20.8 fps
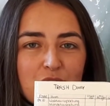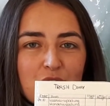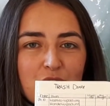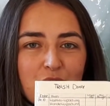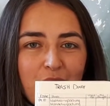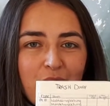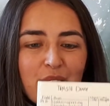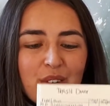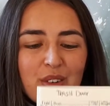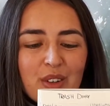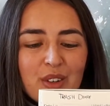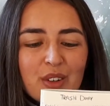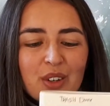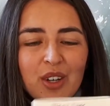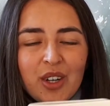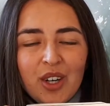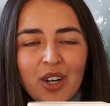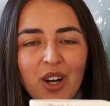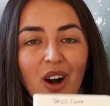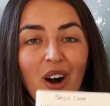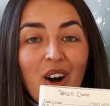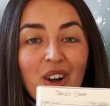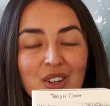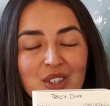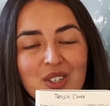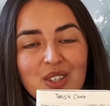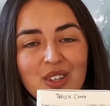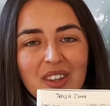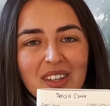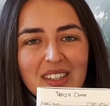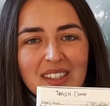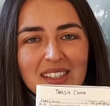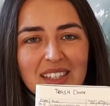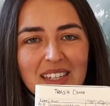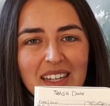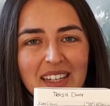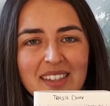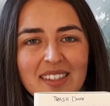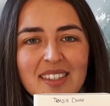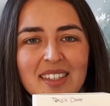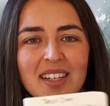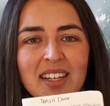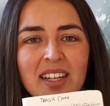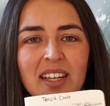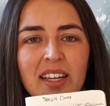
showed you onto this list,